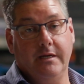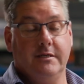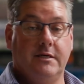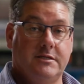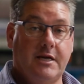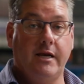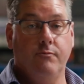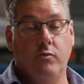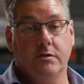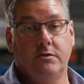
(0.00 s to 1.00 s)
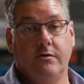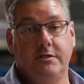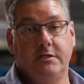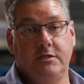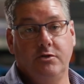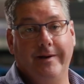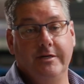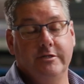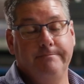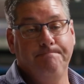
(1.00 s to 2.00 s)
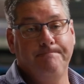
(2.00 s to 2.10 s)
a static water storage situation.